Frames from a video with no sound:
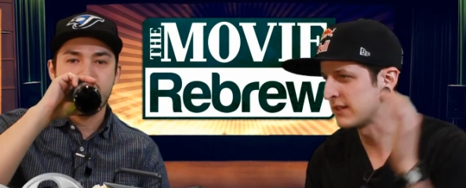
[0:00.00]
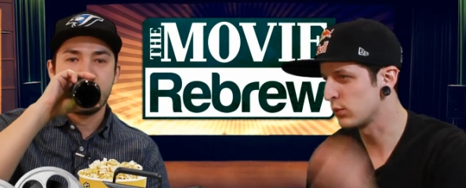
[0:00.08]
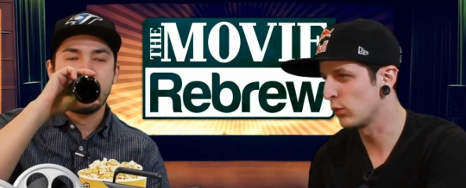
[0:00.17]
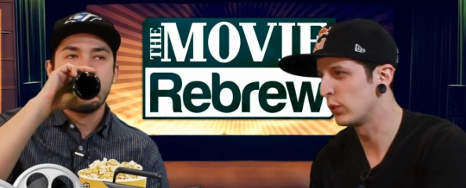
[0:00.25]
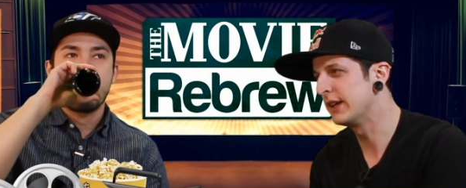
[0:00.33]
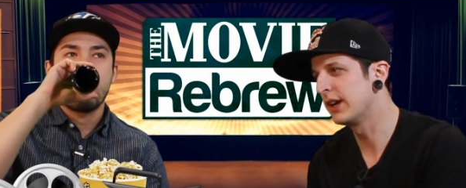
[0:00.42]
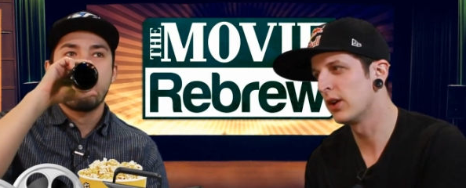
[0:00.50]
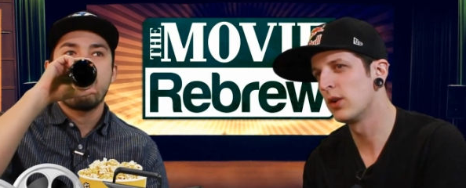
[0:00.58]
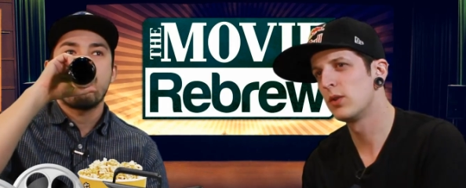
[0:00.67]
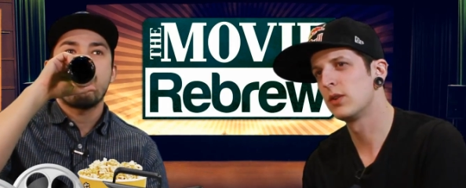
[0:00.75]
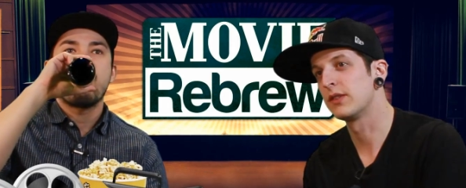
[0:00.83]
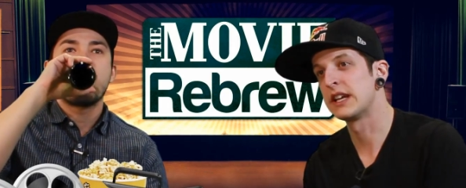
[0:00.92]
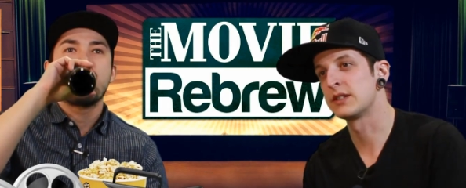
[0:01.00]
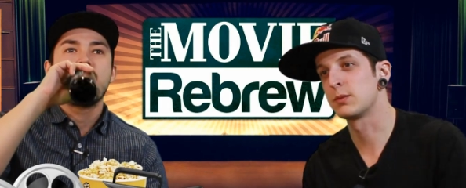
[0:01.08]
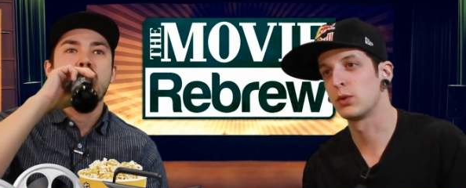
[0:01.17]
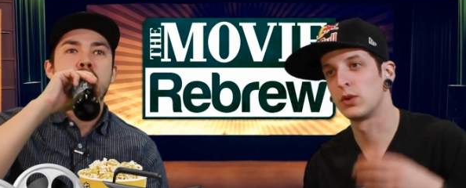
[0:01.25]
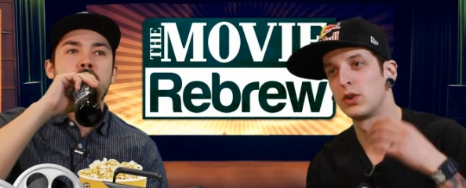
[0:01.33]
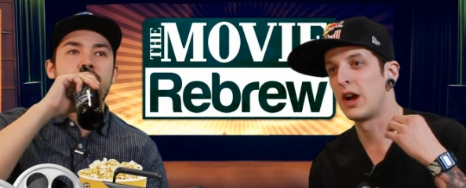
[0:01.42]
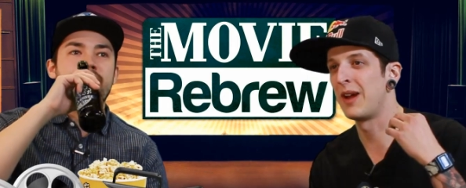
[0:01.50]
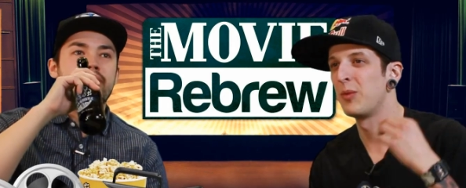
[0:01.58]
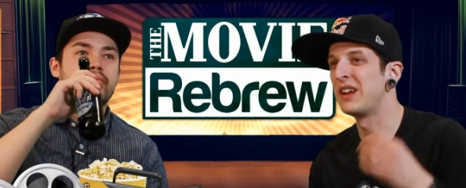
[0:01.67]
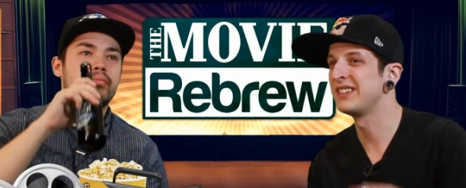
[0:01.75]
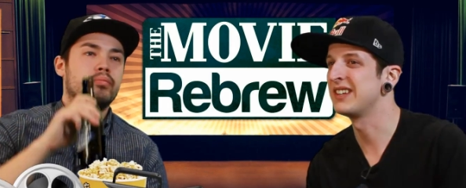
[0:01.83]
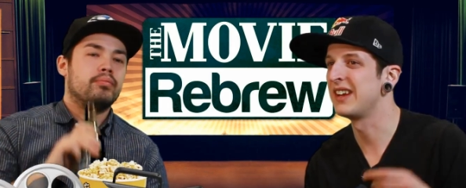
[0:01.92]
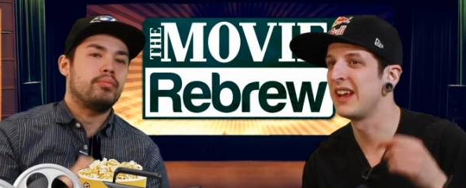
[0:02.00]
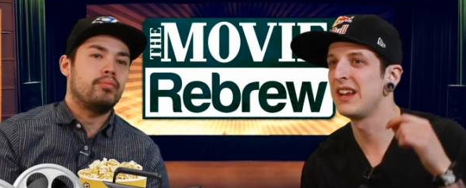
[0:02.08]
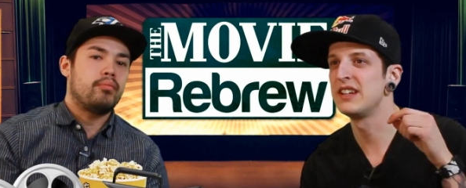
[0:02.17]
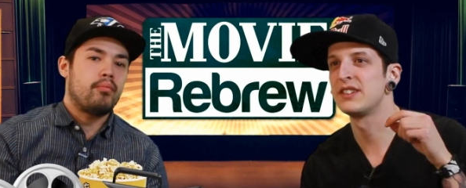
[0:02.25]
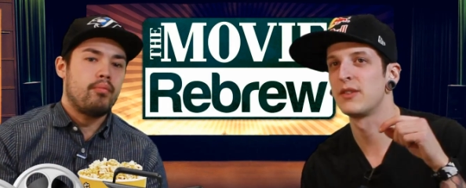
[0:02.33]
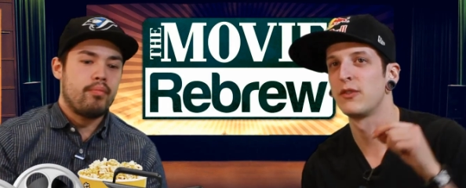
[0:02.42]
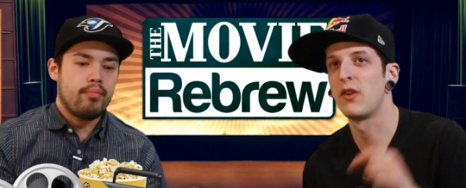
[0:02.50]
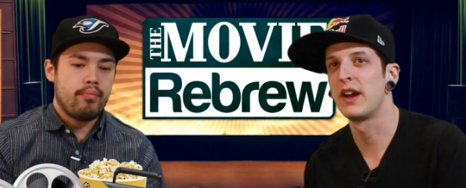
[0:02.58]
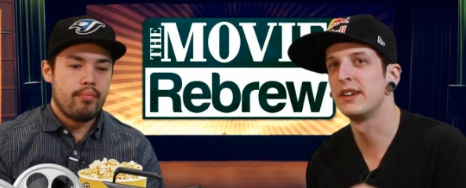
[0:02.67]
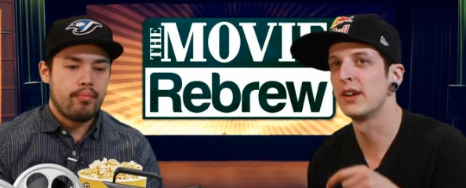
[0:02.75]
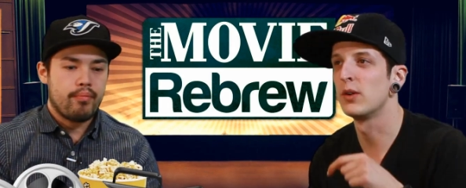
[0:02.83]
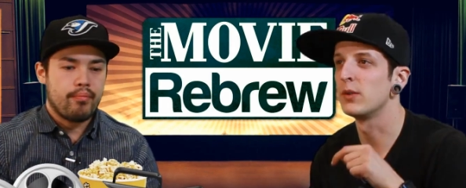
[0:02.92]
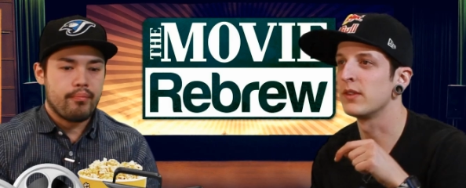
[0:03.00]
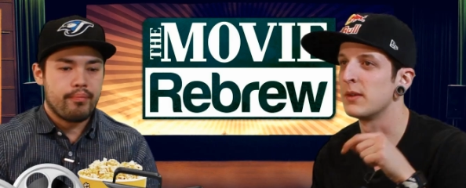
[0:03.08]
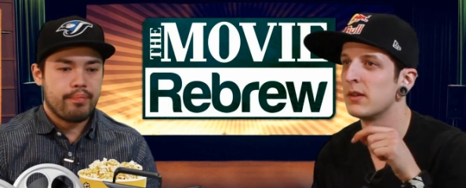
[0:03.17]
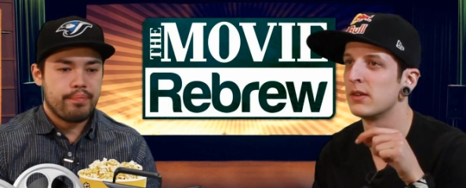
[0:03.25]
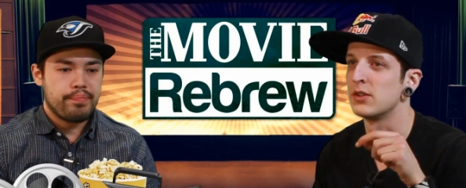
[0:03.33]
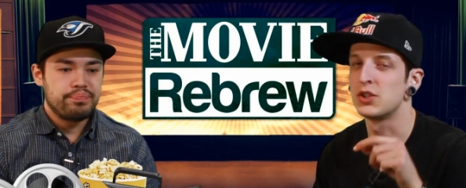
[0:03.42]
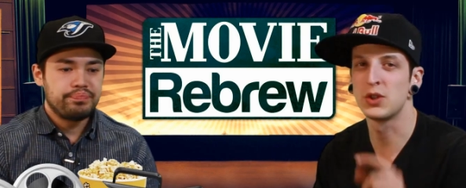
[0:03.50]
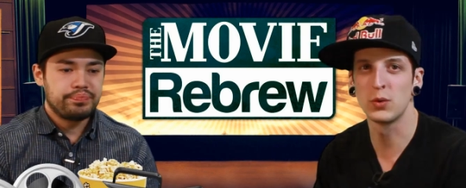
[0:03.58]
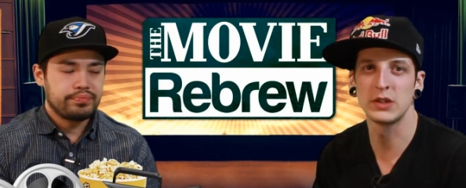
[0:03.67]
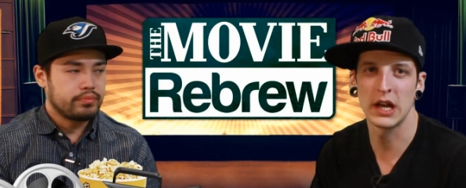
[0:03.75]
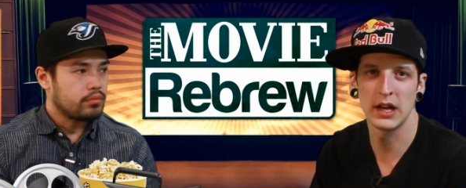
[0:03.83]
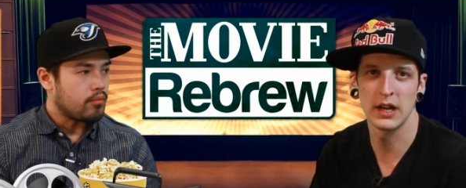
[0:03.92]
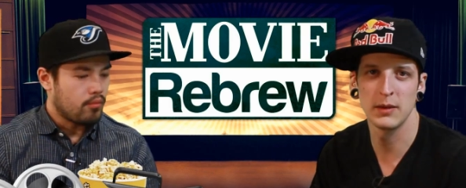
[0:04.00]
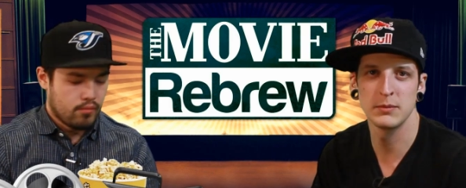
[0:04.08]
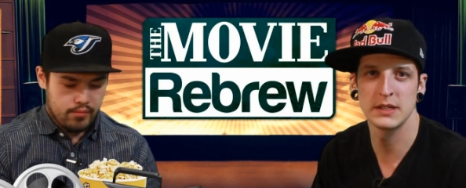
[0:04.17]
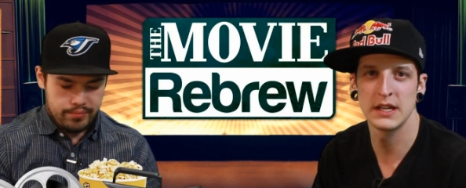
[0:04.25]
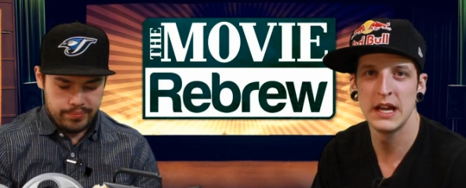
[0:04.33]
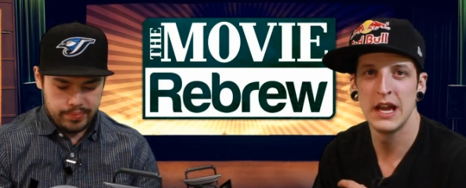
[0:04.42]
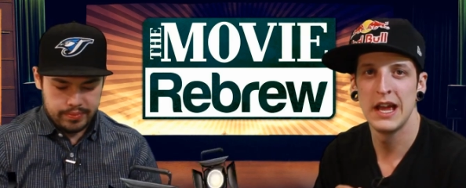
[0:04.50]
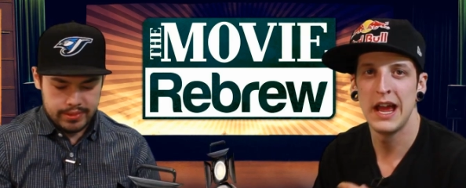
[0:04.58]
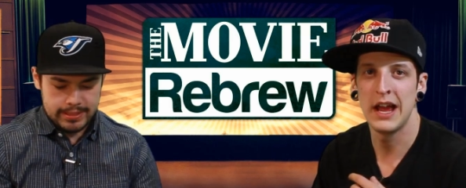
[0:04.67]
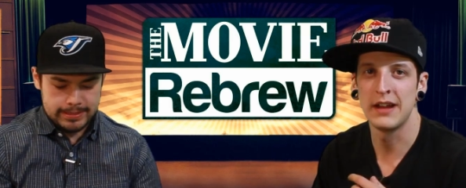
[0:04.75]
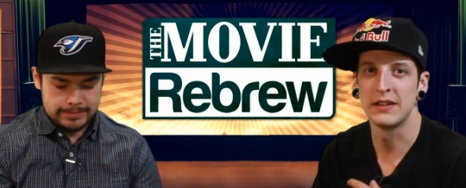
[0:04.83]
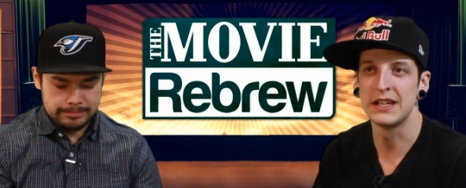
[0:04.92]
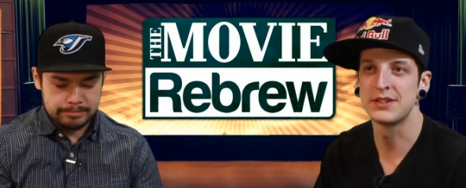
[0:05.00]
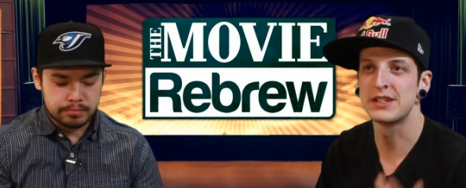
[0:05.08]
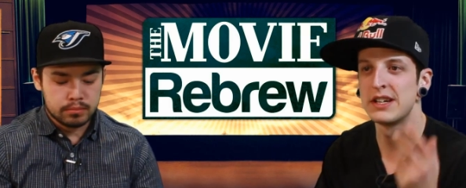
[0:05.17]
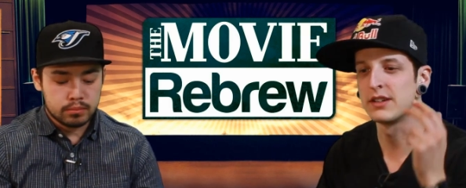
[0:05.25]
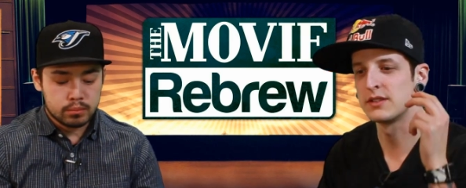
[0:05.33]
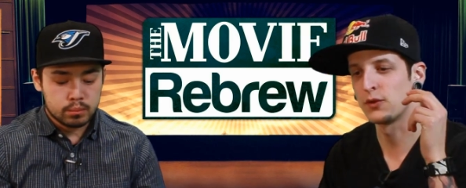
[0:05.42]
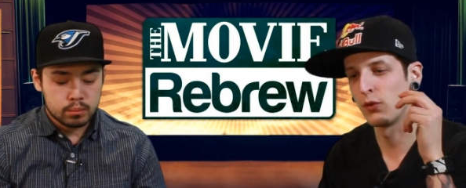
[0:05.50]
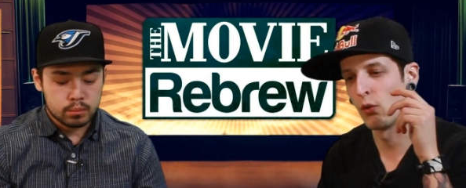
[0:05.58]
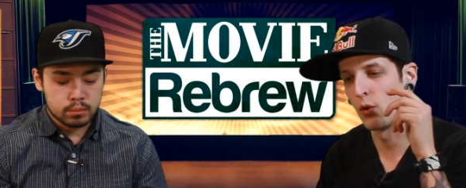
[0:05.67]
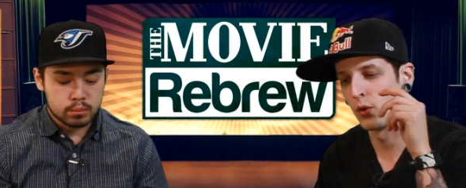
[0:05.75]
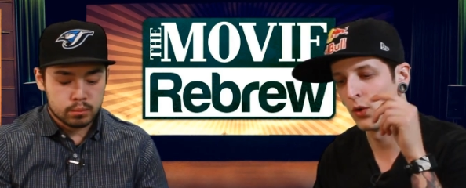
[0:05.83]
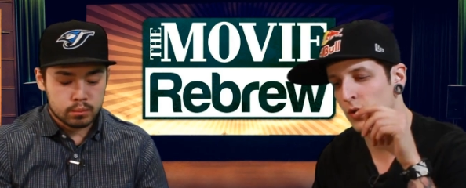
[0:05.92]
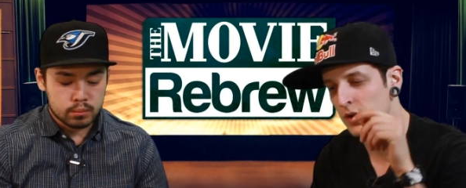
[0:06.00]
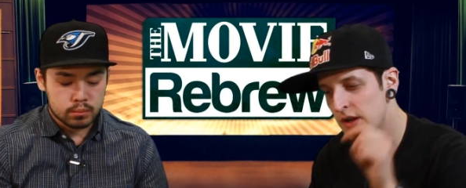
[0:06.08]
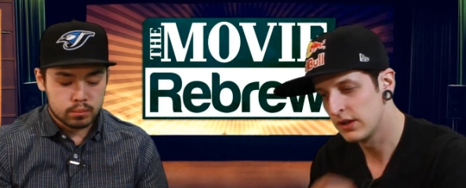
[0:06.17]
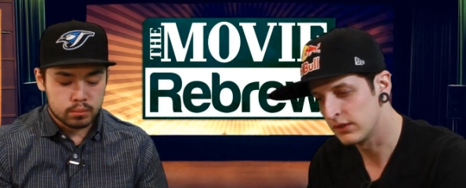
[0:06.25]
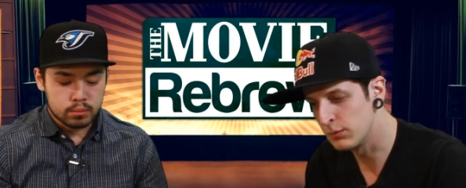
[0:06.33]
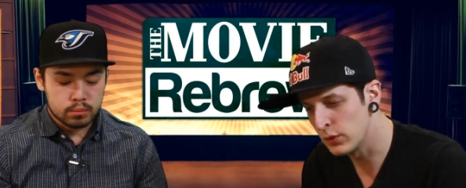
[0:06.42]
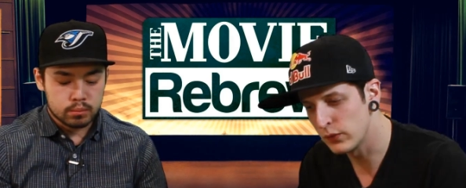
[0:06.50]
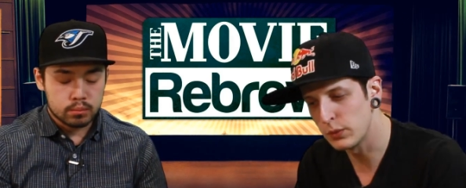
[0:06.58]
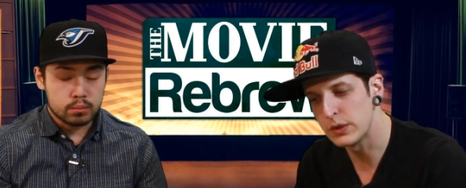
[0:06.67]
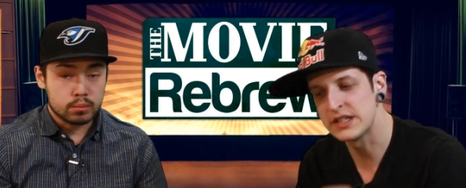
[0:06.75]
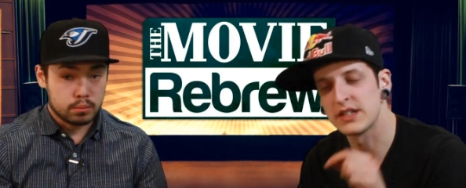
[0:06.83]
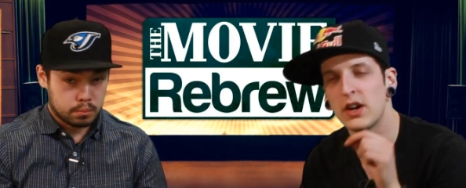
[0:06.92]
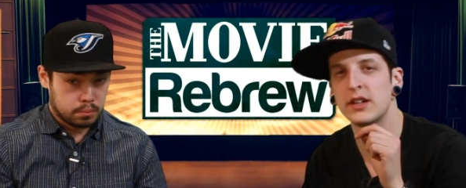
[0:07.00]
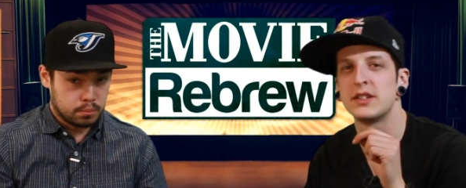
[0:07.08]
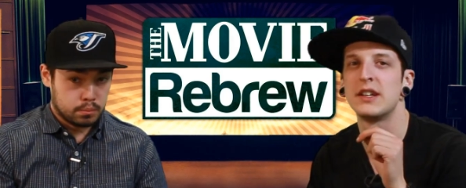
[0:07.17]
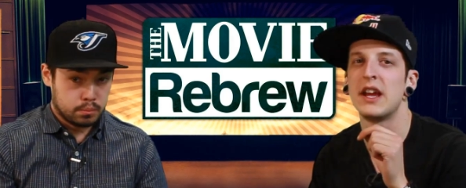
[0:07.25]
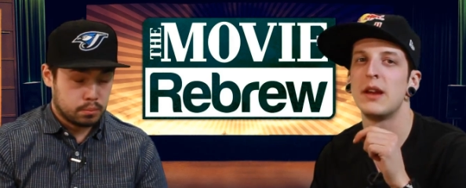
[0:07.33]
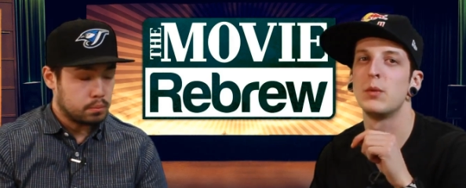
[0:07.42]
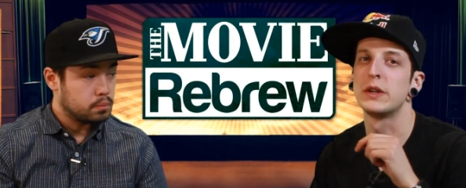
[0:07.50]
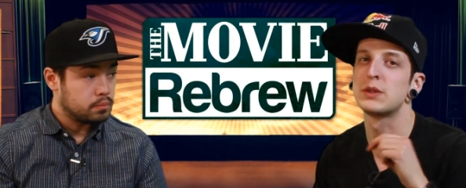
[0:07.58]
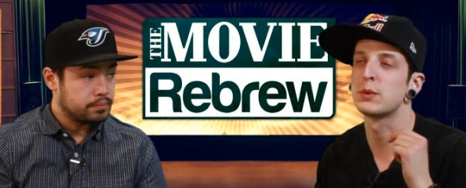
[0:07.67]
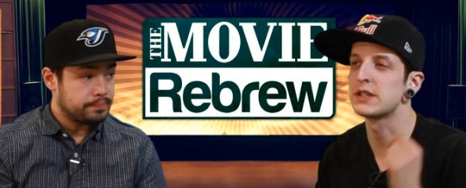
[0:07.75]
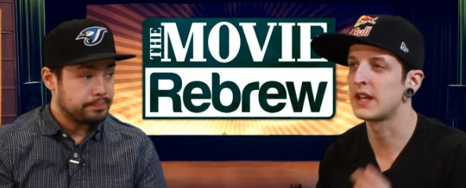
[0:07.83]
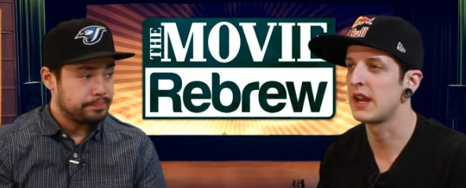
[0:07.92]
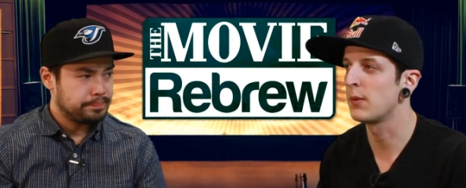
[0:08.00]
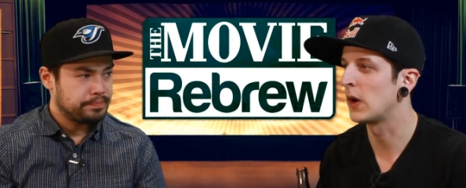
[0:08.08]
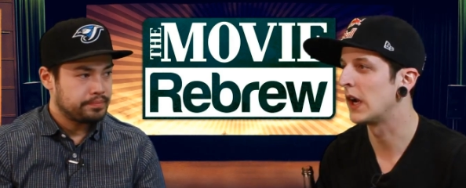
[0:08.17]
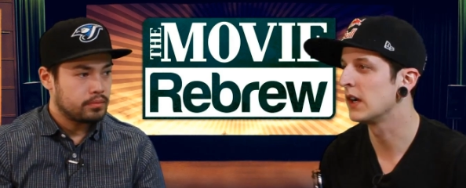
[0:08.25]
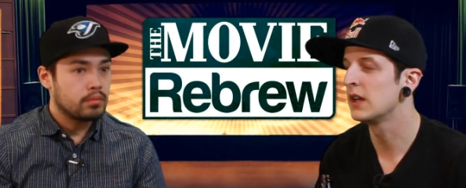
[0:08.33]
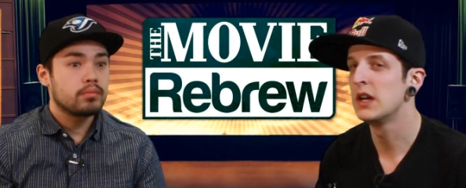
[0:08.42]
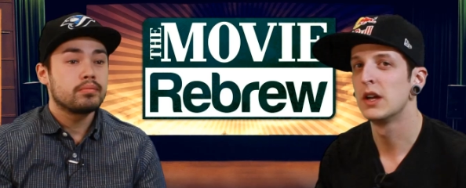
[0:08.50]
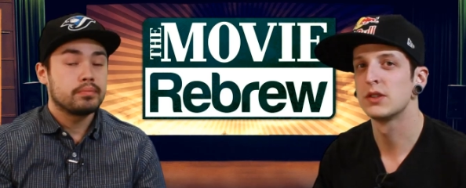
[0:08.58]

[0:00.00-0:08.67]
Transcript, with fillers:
Speaker 1: That's where we go. That's where I went today to find out the show times and listings for the movie we saw today, which was Haywire.